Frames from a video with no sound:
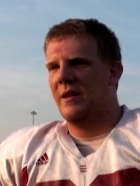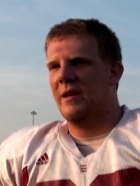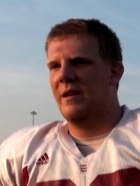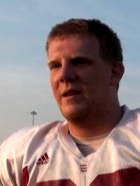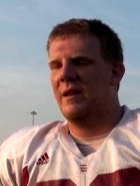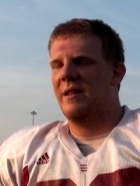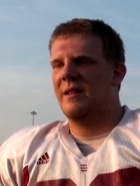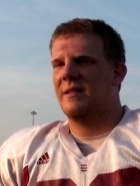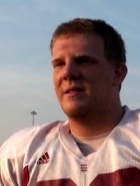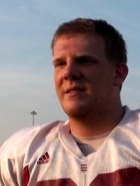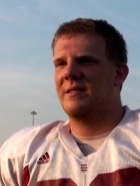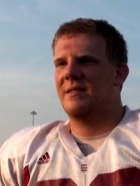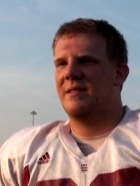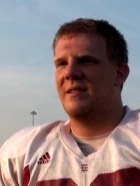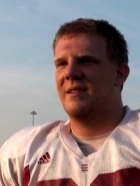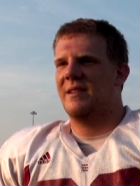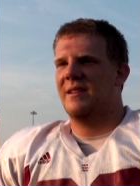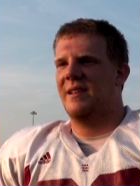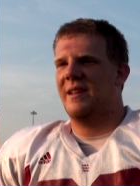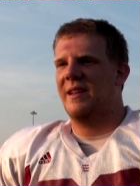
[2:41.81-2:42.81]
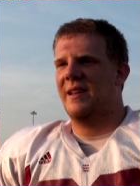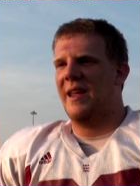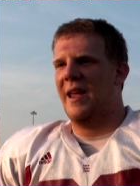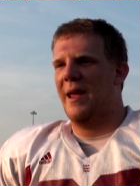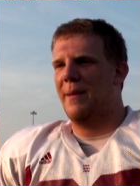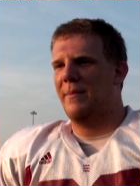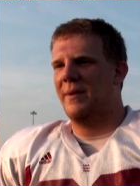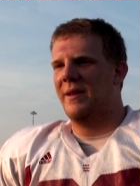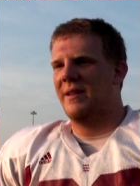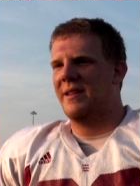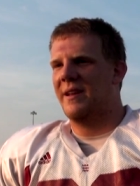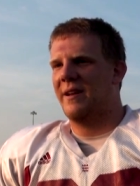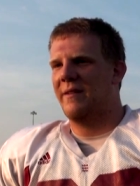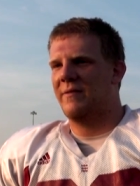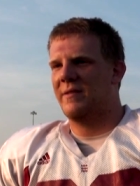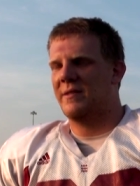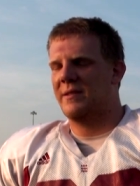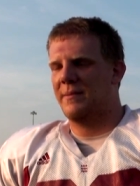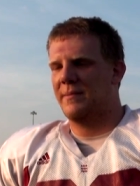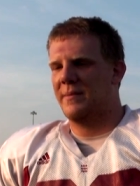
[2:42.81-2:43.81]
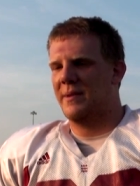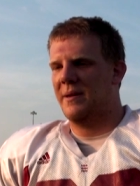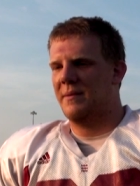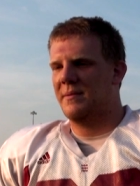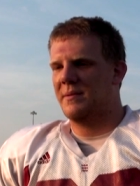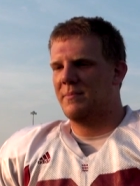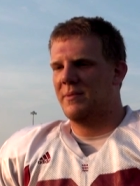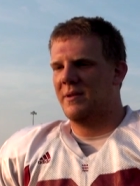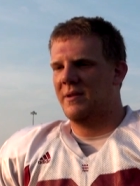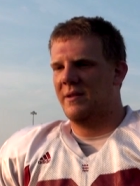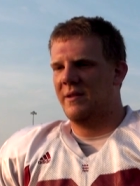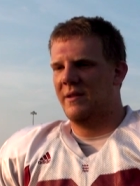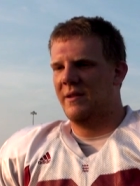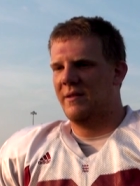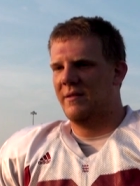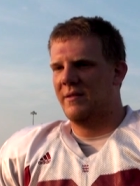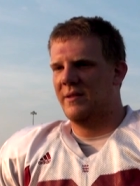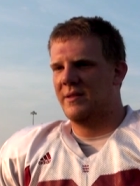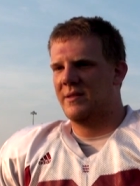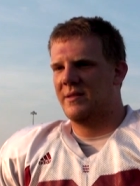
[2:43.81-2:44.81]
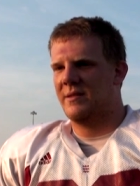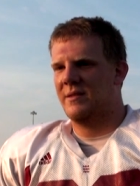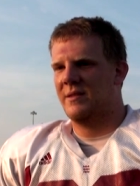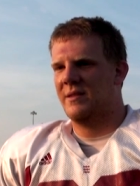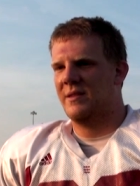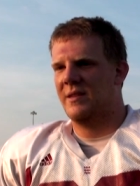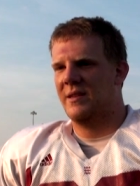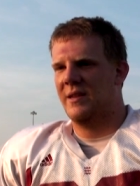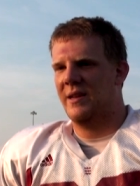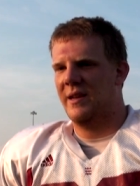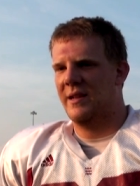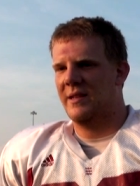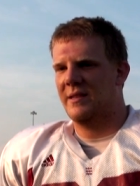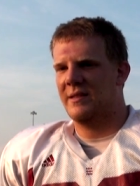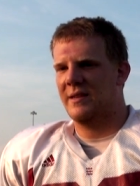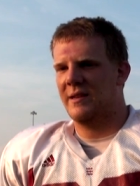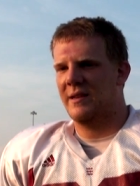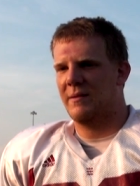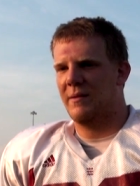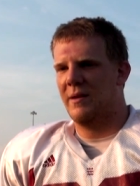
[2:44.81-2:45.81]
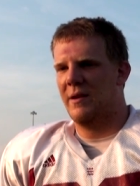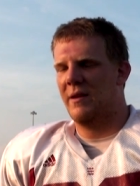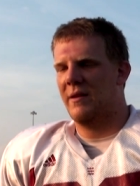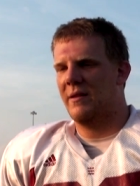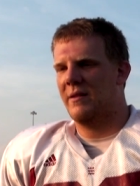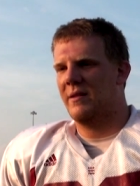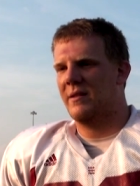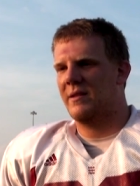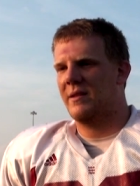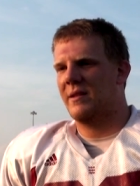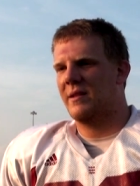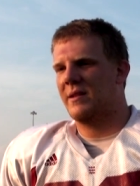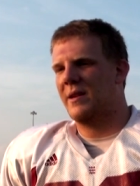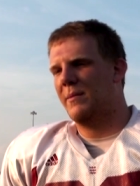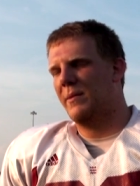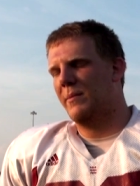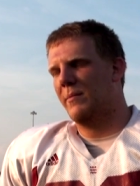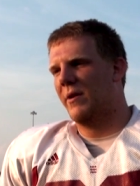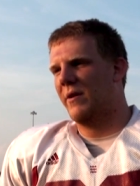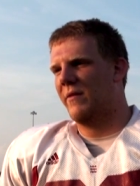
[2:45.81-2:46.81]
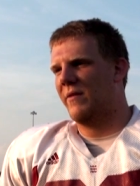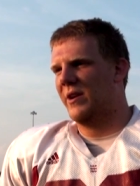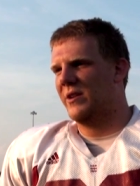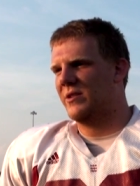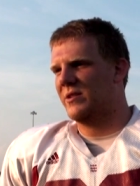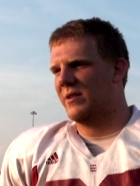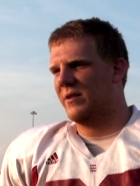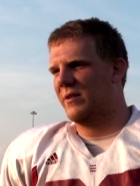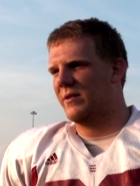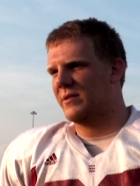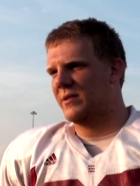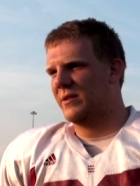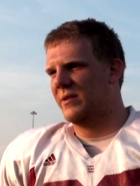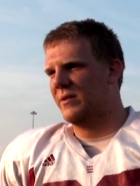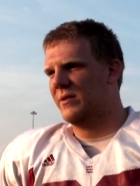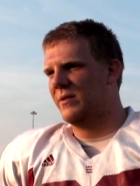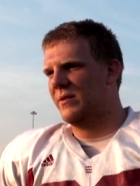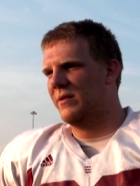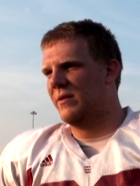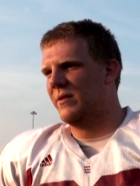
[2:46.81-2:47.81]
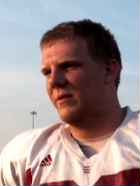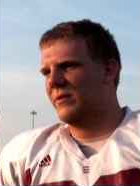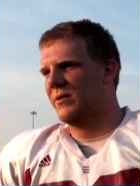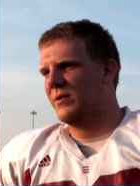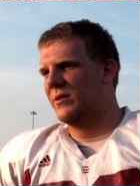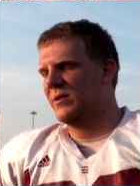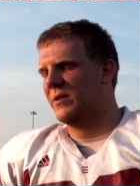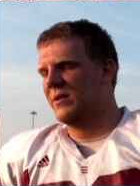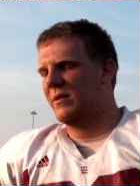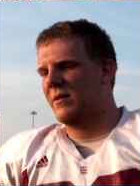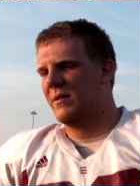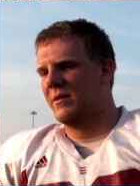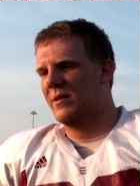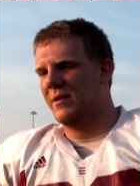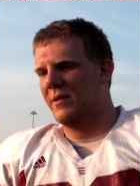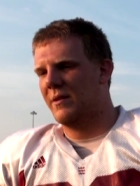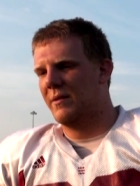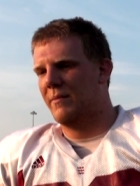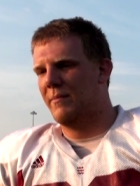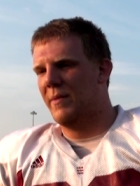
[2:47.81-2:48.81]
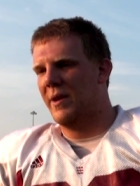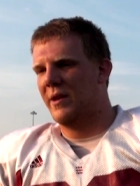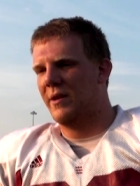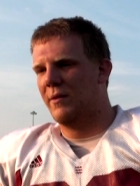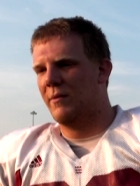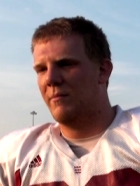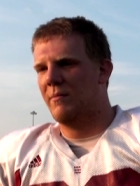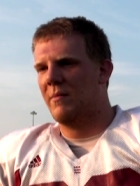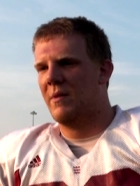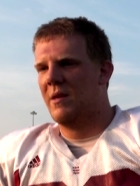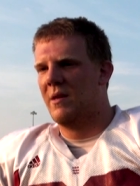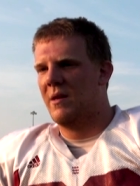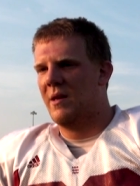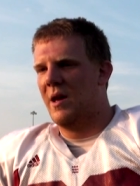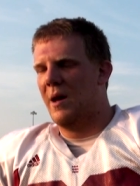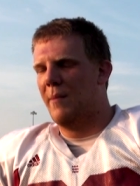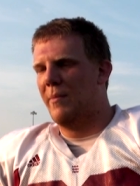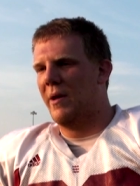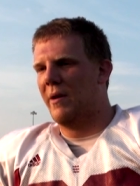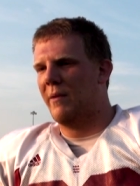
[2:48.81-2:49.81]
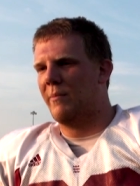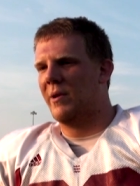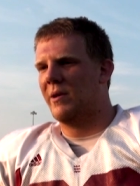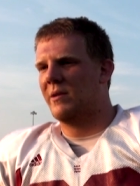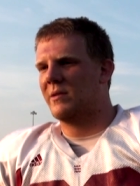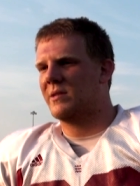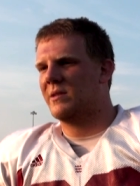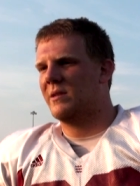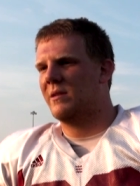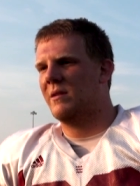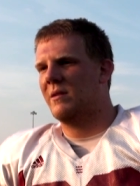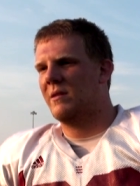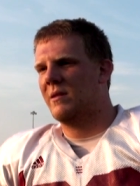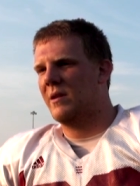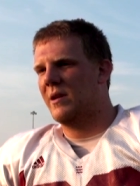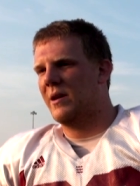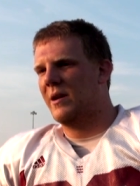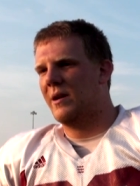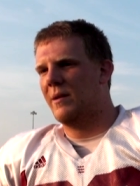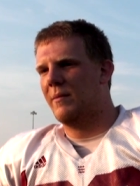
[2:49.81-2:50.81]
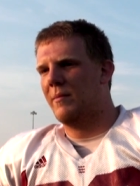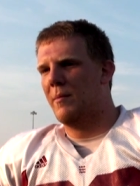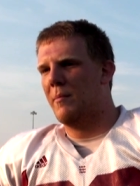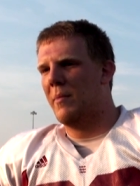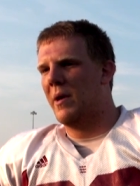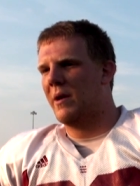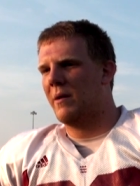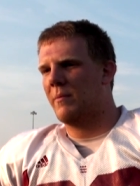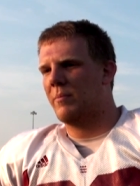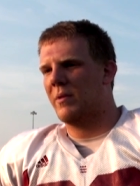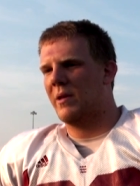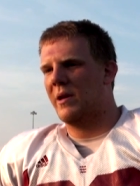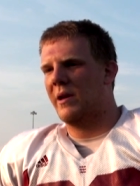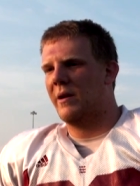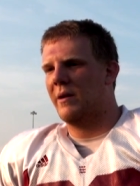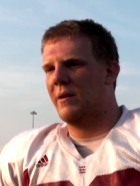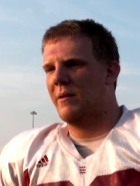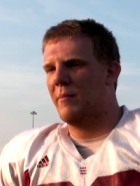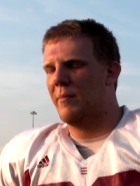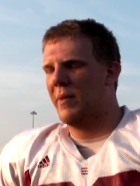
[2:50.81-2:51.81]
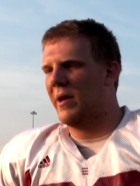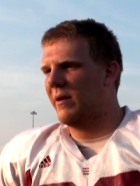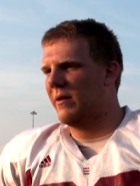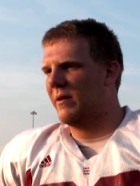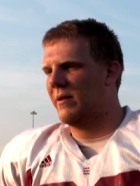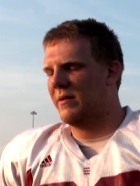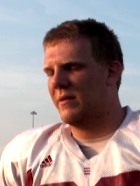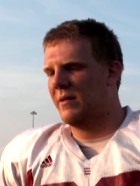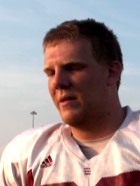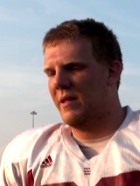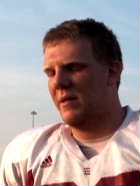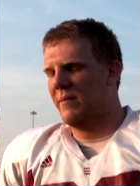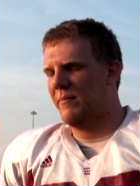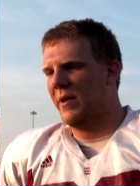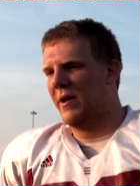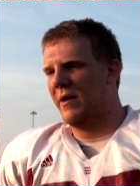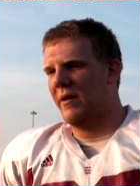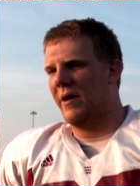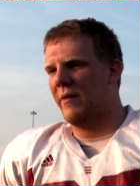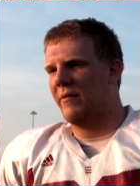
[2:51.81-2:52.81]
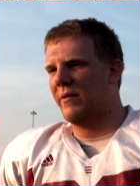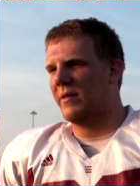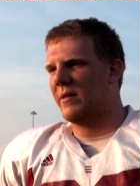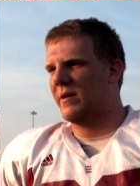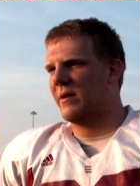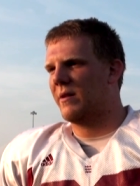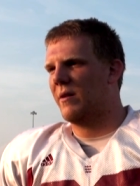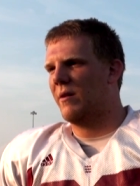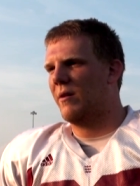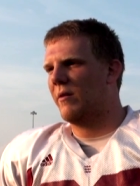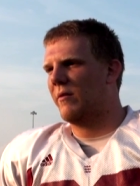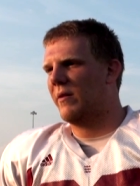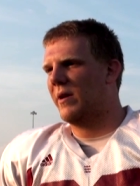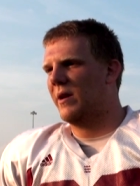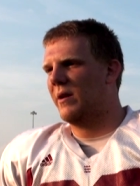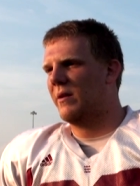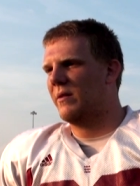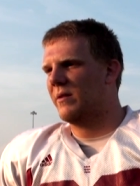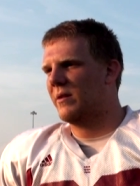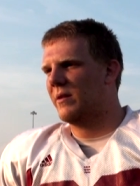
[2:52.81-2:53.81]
Yeah, it's it can be tough sometimes, but you know it's it's like it can be motivation also. You know to, to make you a better person, um, a better player, a better a better everything all around.